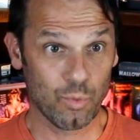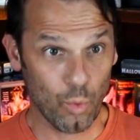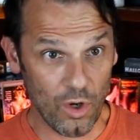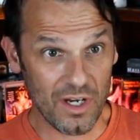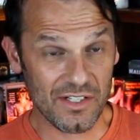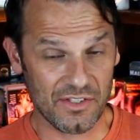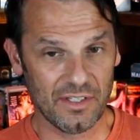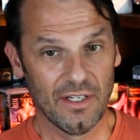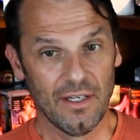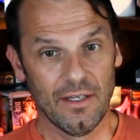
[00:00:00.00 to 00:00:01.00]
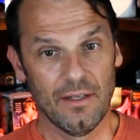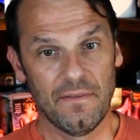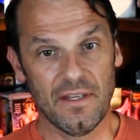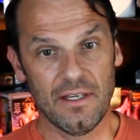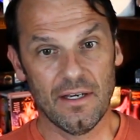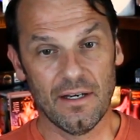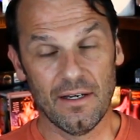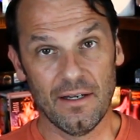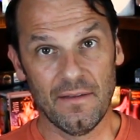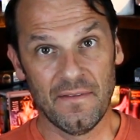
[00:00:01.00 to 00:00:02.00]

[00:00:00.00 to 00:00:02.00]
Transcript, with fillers: Once The, uh,